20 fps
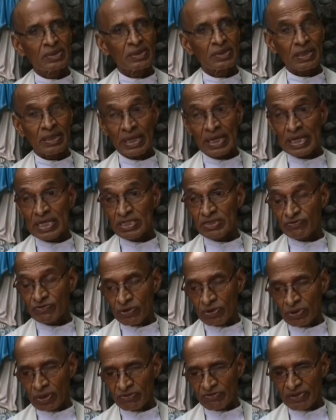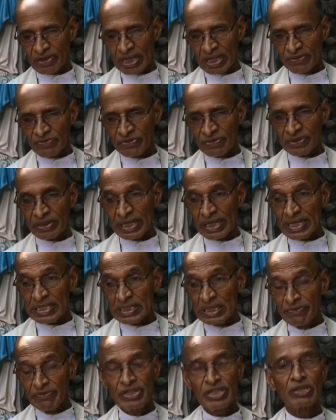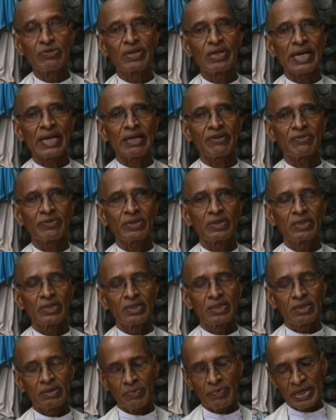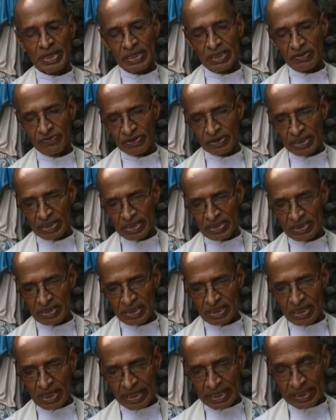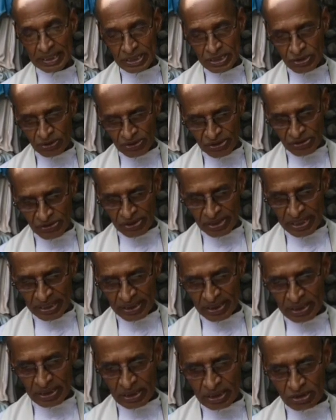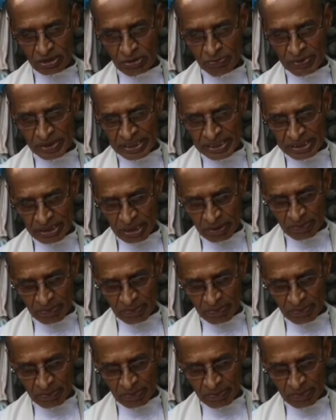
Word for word: Christ full of life, Christ giving you life. My dear friends, I exhort you then to imitate our